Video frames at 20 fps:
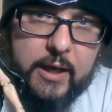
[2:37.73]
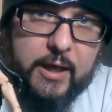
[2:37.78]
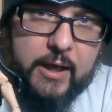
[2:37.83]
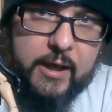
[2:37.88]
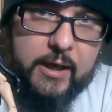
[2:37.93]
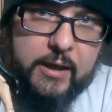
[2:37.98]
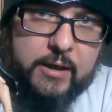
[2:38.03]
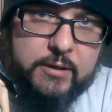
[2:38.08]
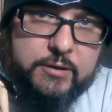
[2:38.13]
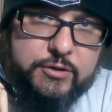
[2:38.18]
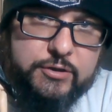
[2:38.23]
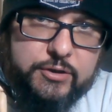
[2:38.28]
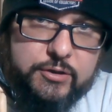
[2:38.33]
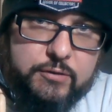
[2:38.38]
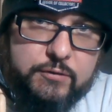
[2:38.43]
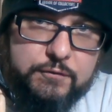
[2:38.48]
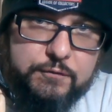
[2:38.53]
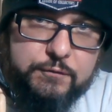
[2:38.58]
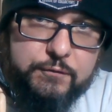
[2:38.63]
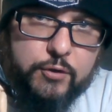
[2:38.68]
And
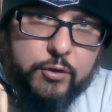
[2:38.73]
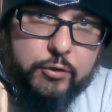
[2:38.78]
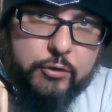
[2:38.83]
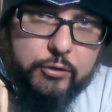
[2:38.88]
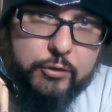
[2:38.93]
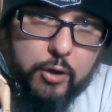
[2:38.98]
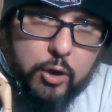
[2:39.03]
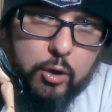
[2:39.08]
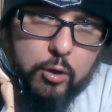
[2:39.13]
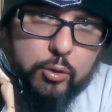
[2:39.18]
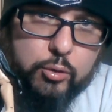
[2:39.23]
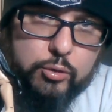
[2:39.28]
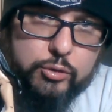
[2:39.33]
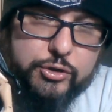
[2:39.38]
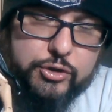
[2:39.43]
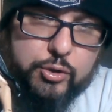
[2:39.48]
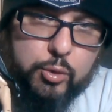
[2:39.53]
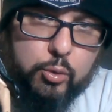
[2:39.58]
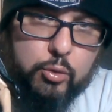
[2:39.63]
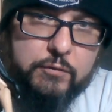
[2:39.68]
for
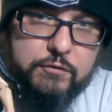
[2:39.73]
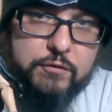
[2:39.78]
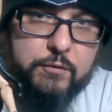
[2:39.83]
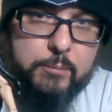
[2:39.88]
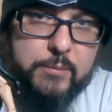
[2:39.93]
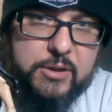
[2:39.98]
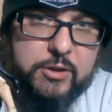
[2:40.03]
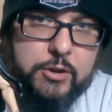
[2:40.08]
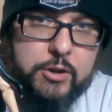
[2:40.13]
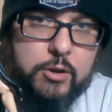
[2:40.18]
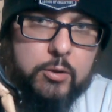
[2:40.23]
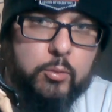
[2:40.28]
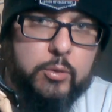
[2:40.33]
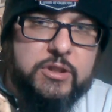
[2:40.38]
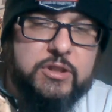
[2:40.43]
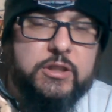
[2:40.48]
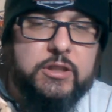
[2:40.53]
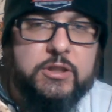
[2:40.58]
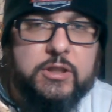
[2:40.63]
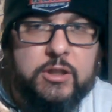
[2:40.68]
those who are familiar
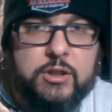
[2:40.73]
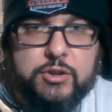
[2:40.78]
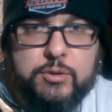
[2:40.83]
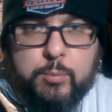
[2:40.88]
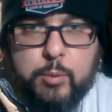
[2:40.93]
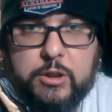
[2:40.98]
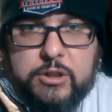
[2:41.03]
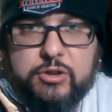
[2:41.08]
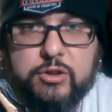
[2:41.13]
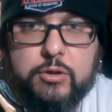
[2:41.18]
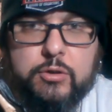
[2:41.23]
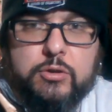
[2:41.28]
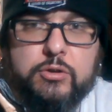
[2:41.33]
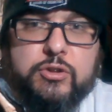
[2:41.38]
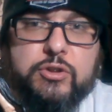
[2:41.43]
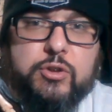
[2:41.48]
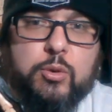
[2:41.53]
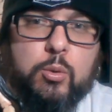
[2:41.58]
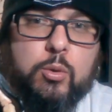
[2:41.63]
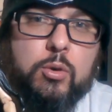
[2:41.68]
with Dia de los Muertos